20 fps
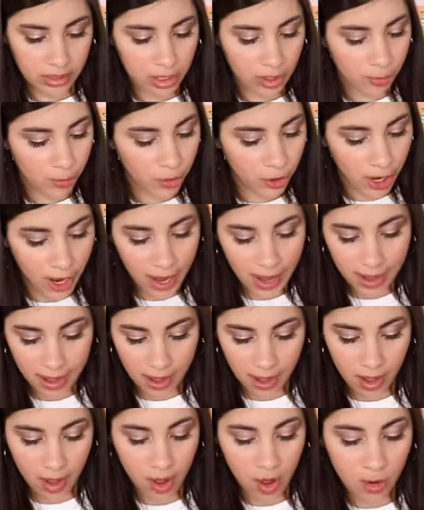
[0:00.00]
Dear
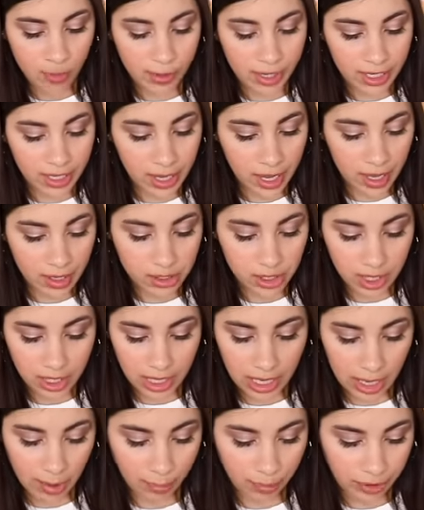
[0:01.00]
Moriah, oh my gosh, I
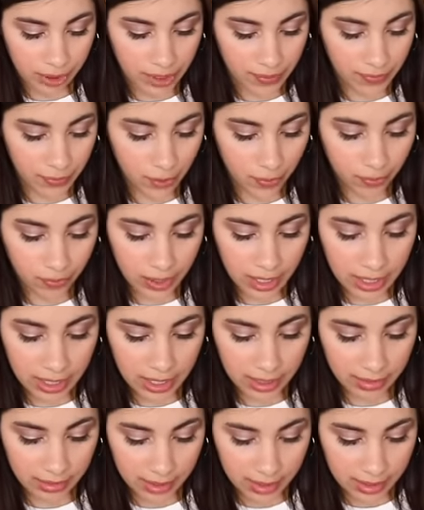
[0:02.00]
can't believe you're reading